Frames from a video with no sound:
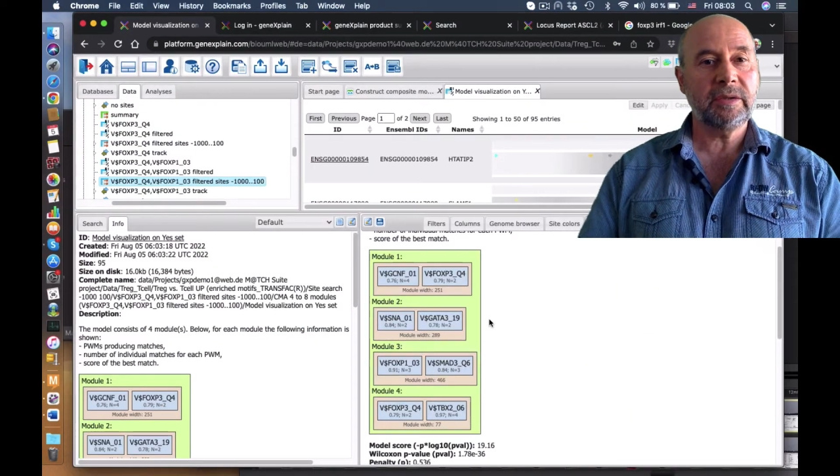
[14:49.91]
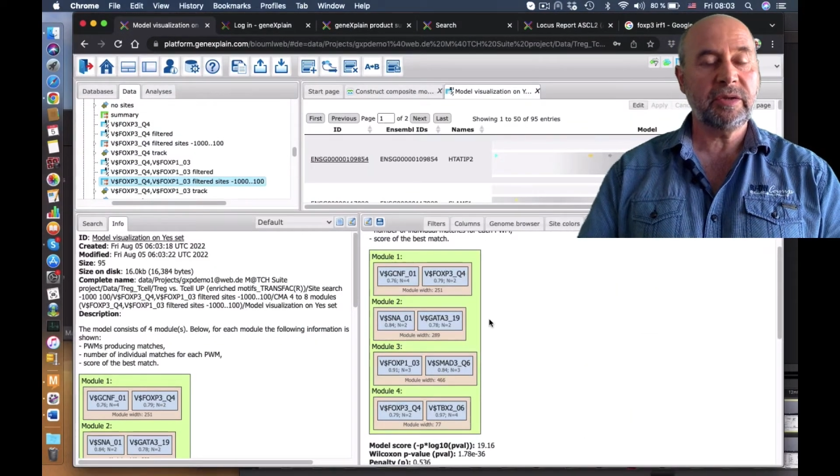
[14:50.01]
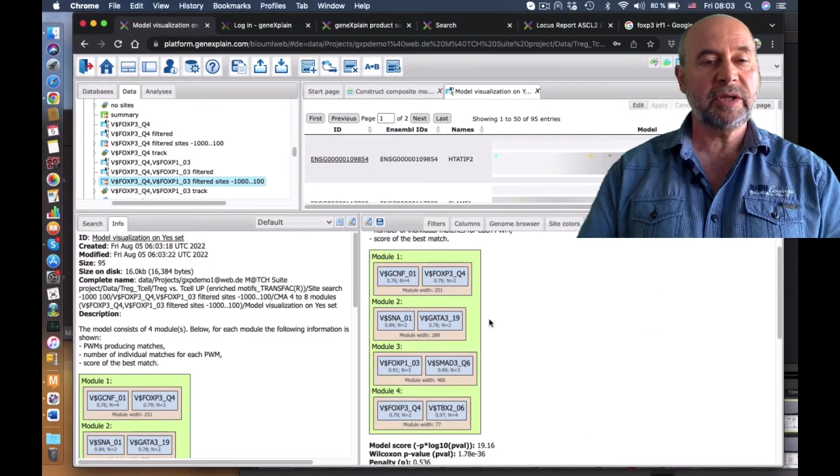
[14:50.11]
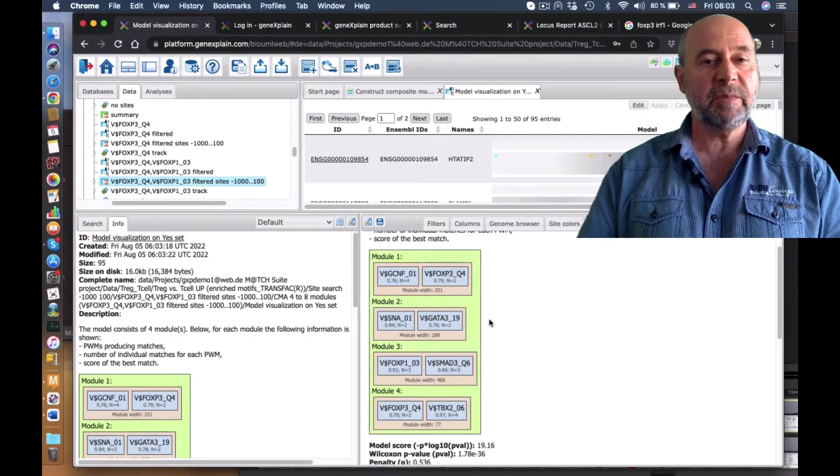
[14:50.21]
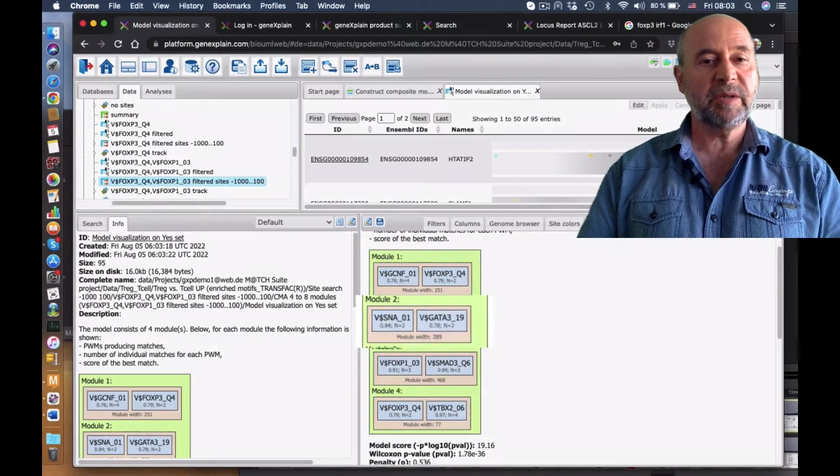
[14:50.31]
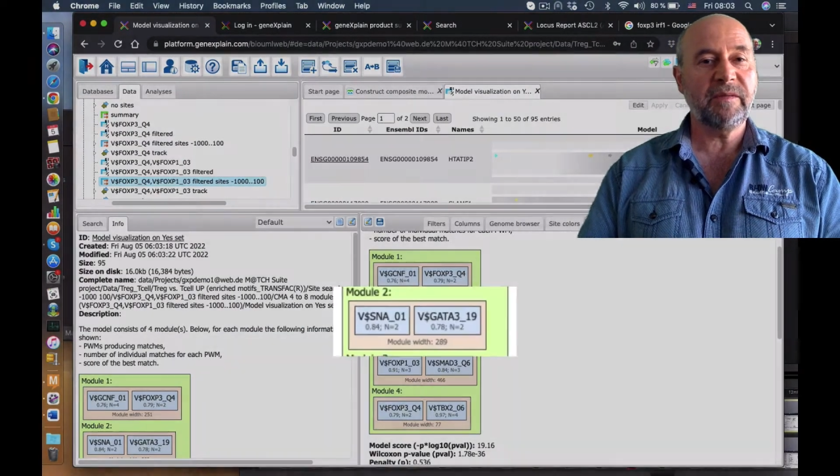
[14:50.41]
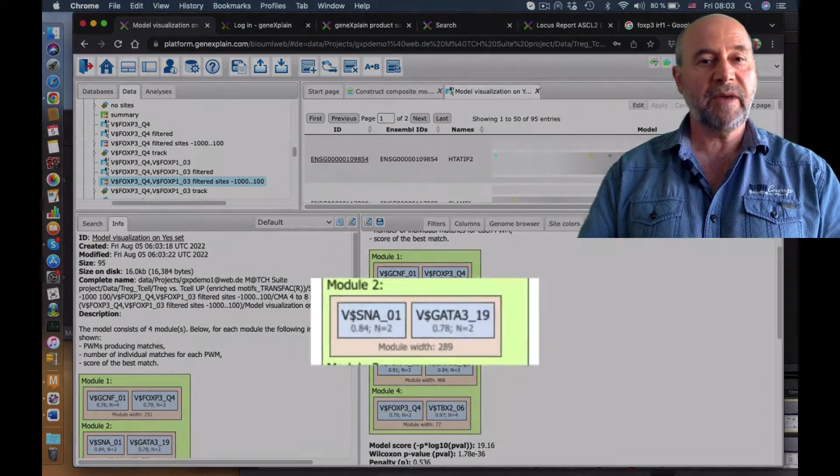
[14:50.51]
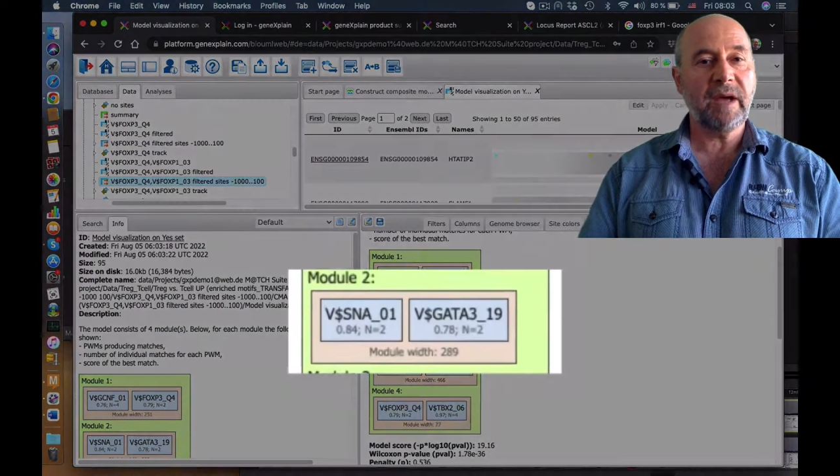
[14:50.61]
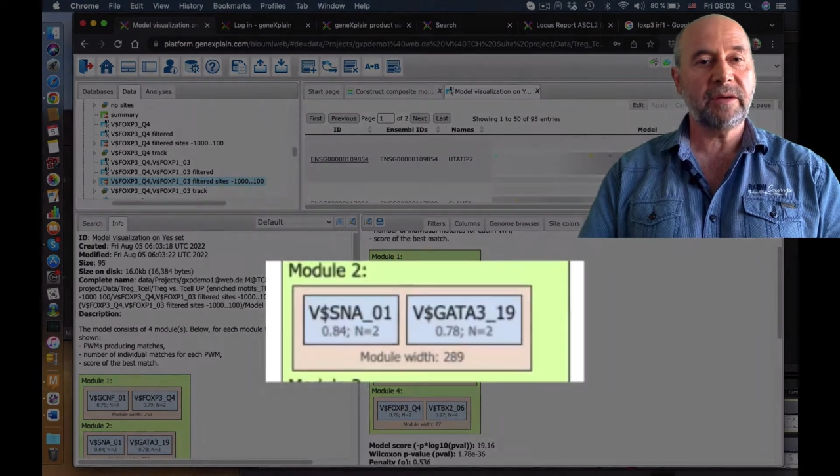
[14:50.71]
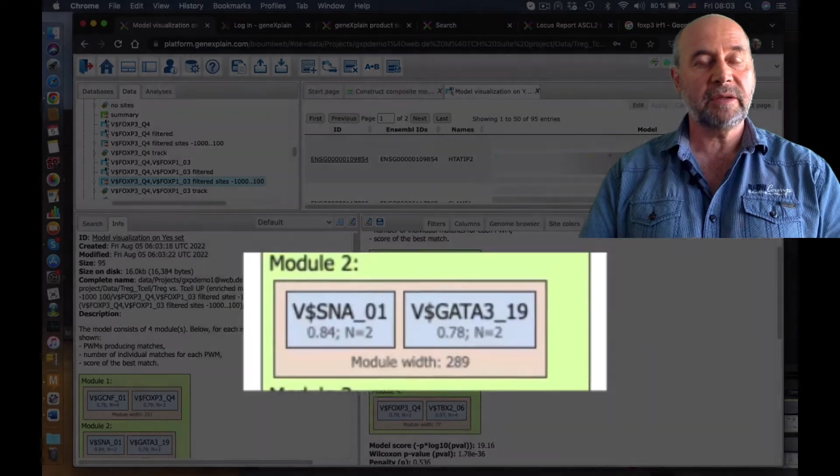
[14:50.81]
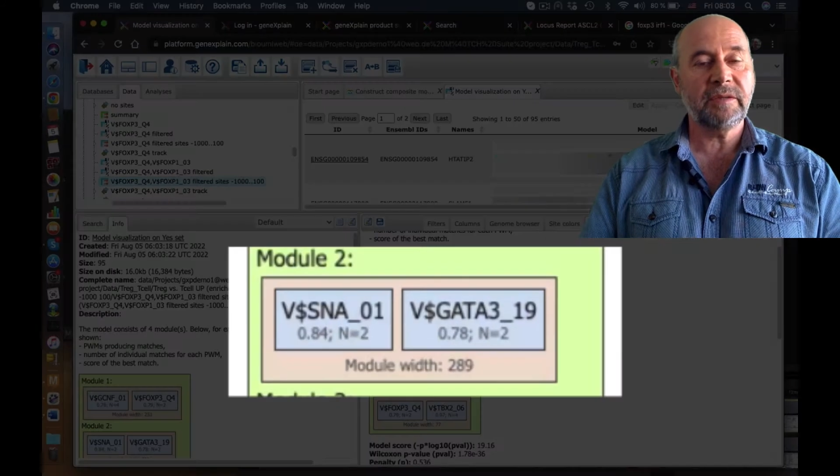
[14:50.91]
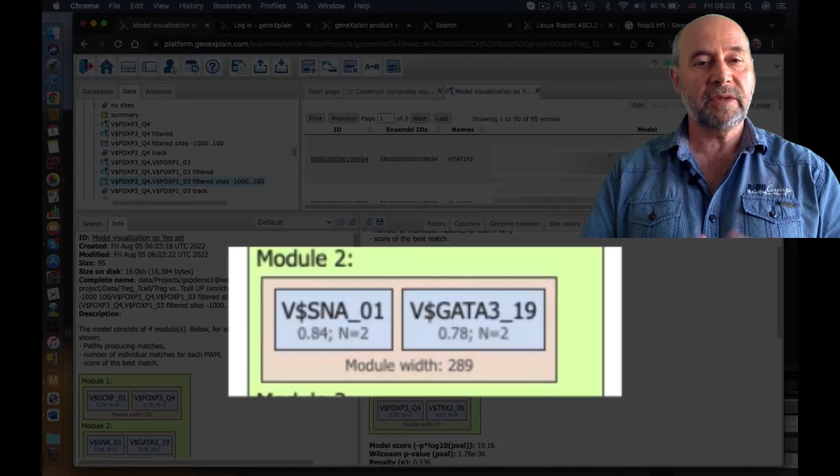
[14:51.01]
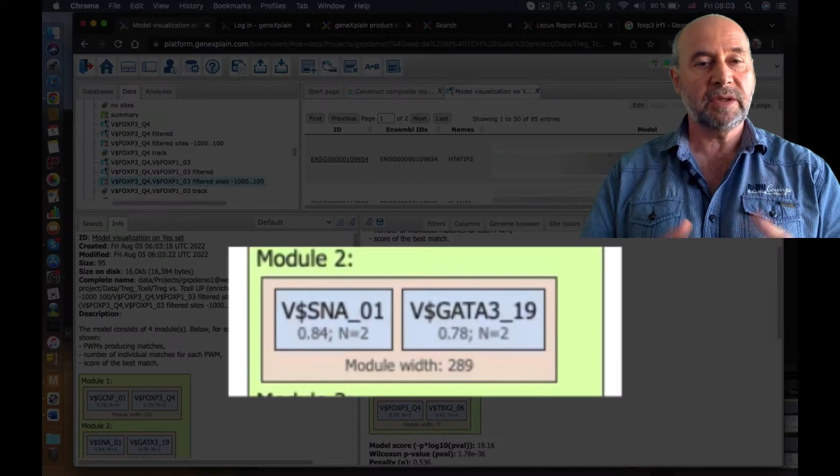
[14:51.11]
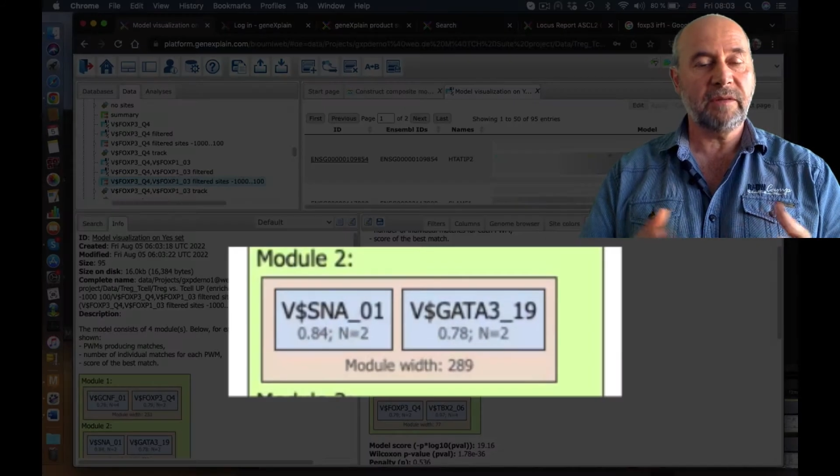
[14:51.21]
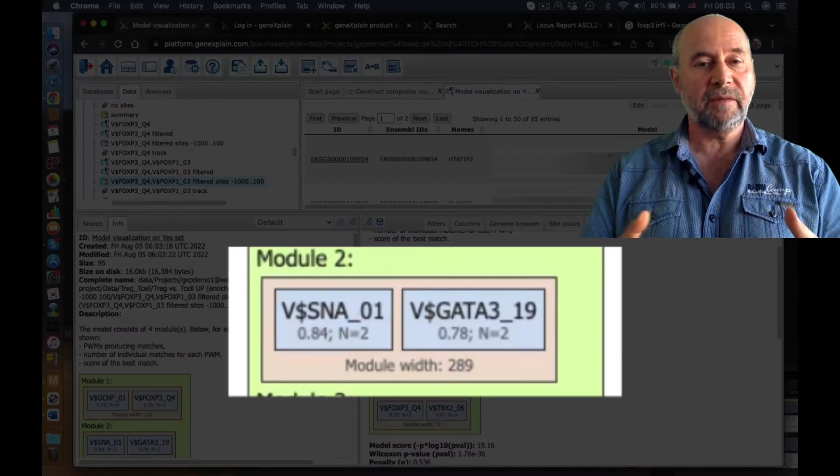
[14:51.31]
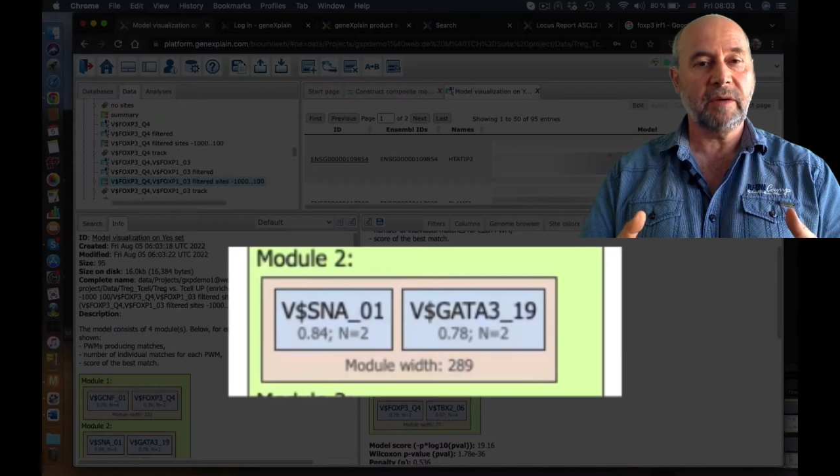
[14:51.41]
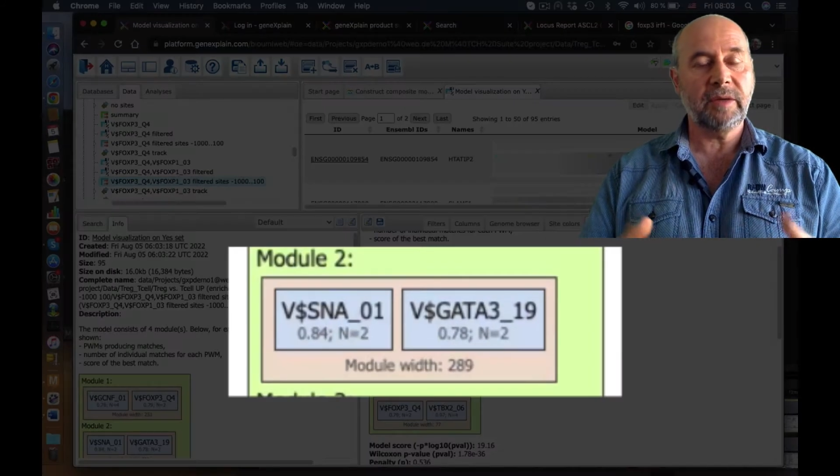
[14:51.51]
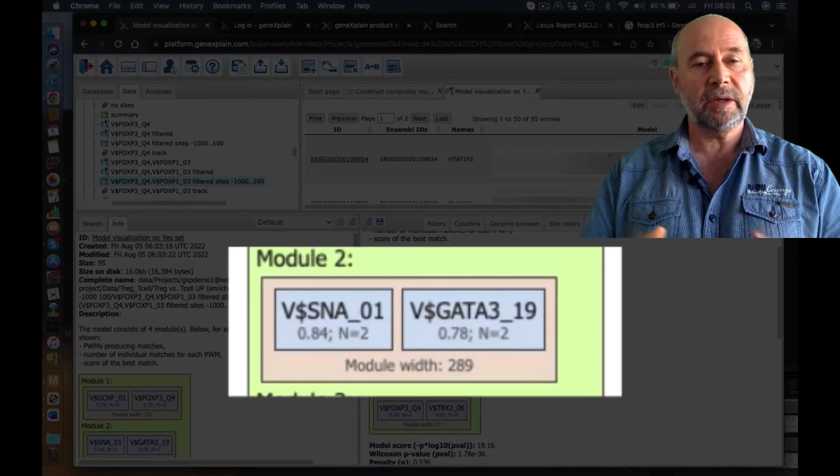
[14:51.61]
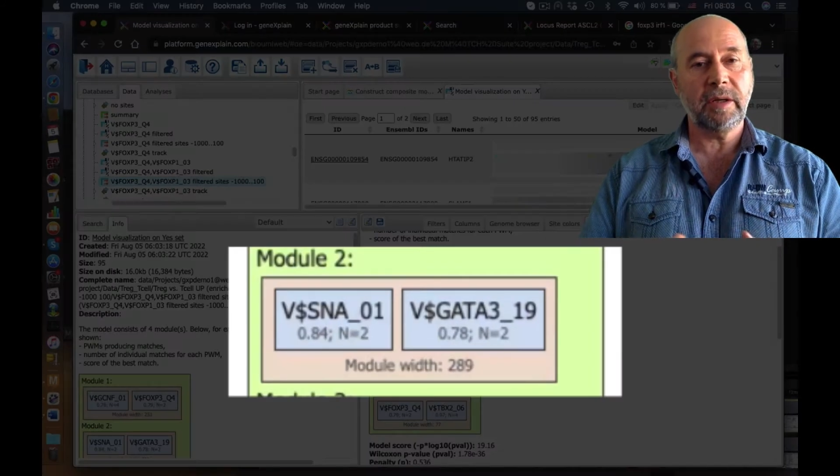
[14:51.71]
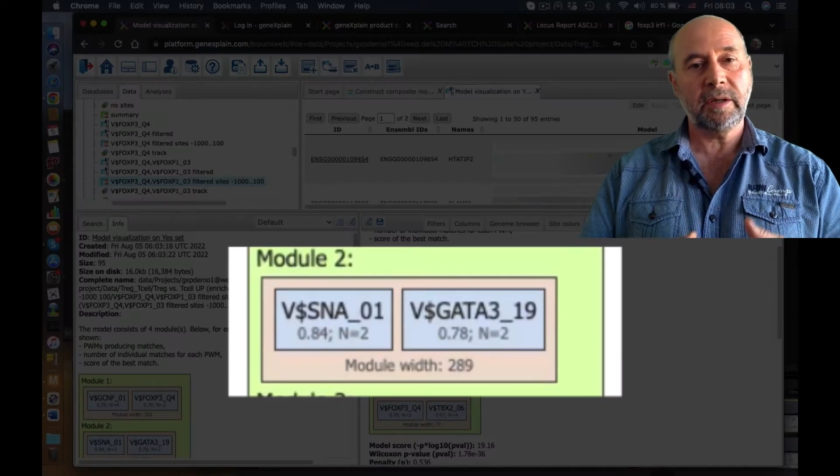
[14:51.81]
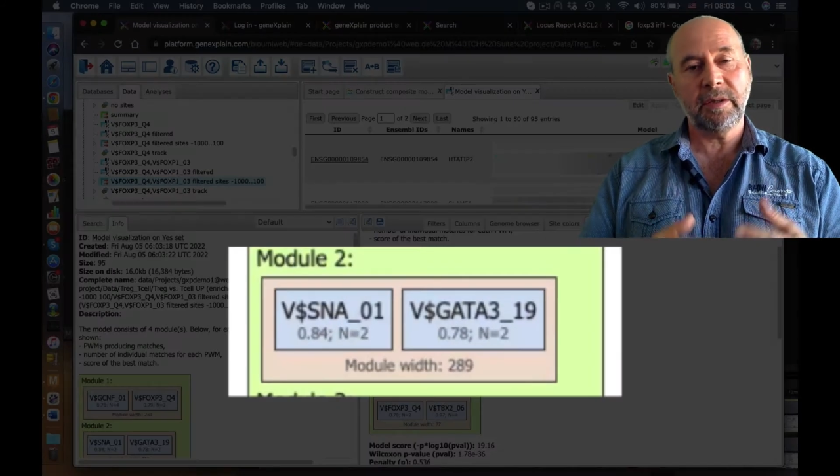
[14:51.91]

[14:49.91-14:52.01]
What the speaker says: transcription factors which are found here